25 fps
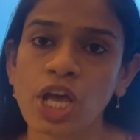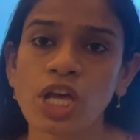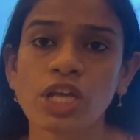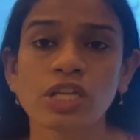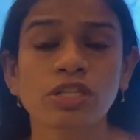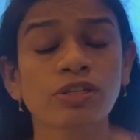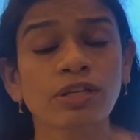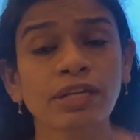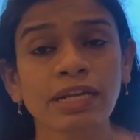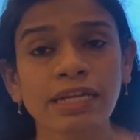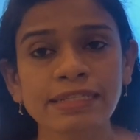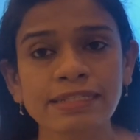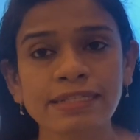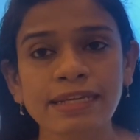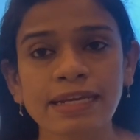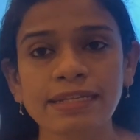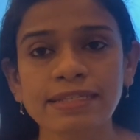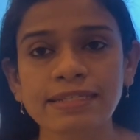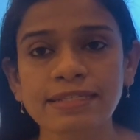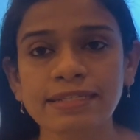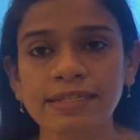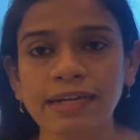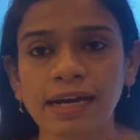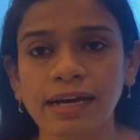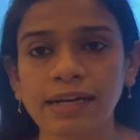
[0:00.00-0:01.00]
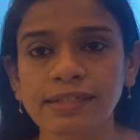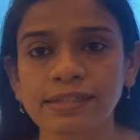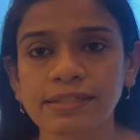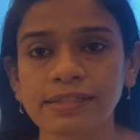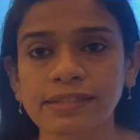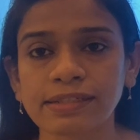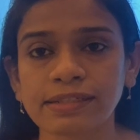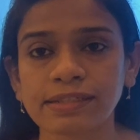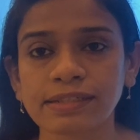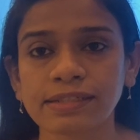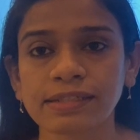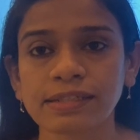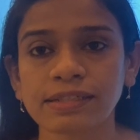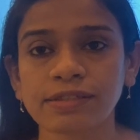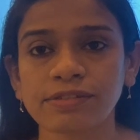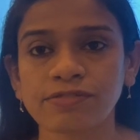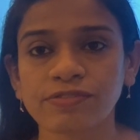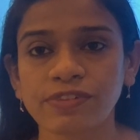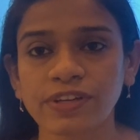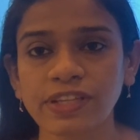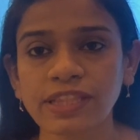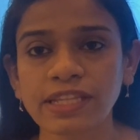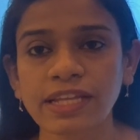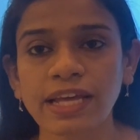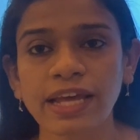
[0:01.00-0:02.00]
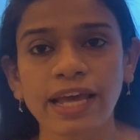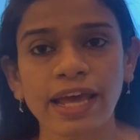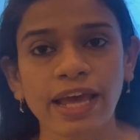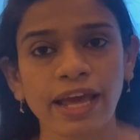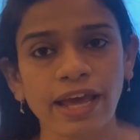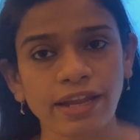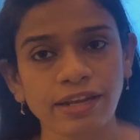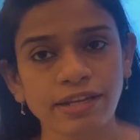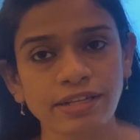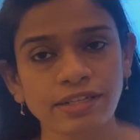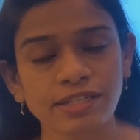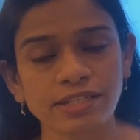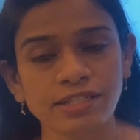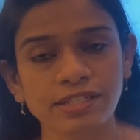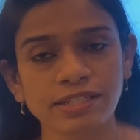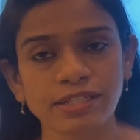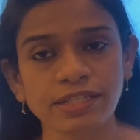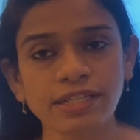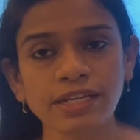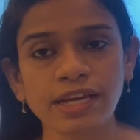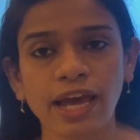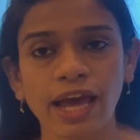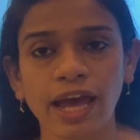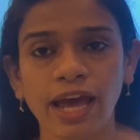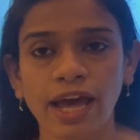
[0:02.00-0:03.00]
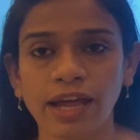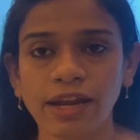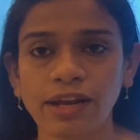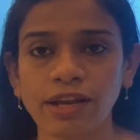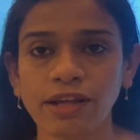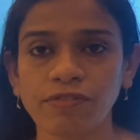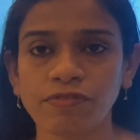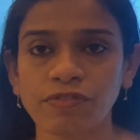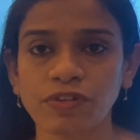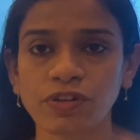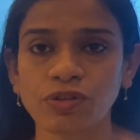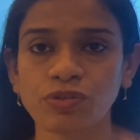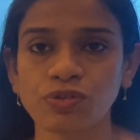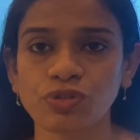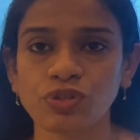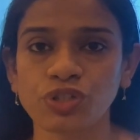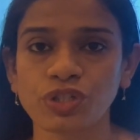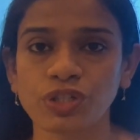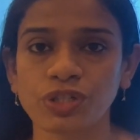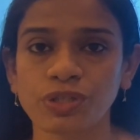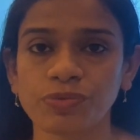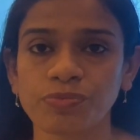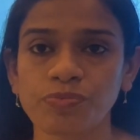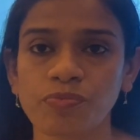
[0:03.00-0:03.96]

So let's get started with heredity and evolution.